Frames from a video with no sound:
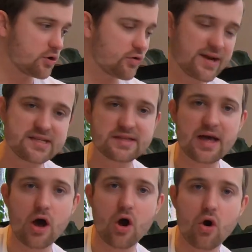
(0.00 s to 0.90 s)
creating
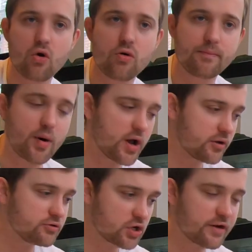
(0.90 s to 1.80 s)
that whole
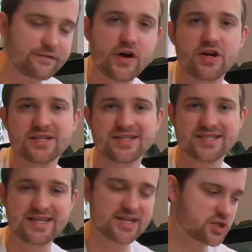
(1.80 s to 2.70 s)
biodiverse
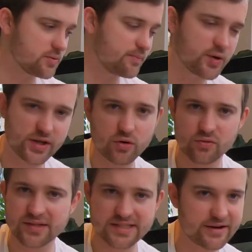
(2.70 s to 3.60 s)
system, putting all
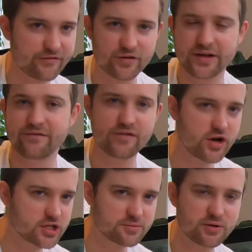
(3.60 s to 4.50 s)
the different
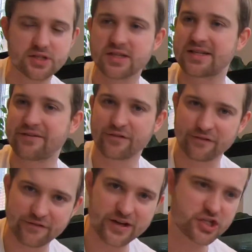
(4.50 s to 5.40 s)
invertebrates, the
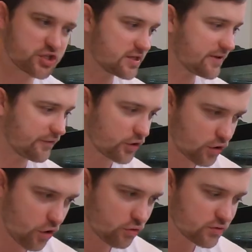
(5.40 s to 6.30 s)
different fish, the different
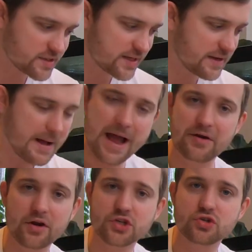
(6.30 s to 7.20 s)
corals in,
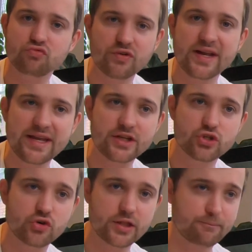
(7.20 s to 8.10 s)
and I just really
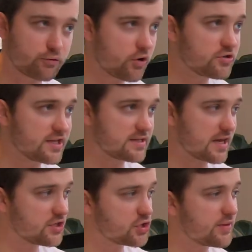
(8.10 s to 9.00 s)
enjoyed the process
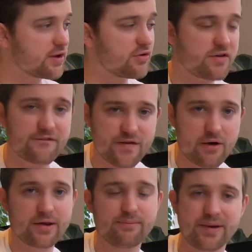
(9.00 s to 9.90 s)
and doing it on a
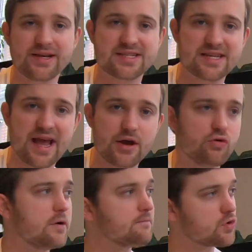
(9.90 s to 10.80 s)
very big
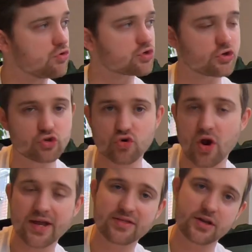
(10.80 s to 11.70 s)
scale. Also
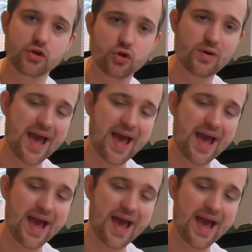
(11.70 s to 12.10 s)
trying the new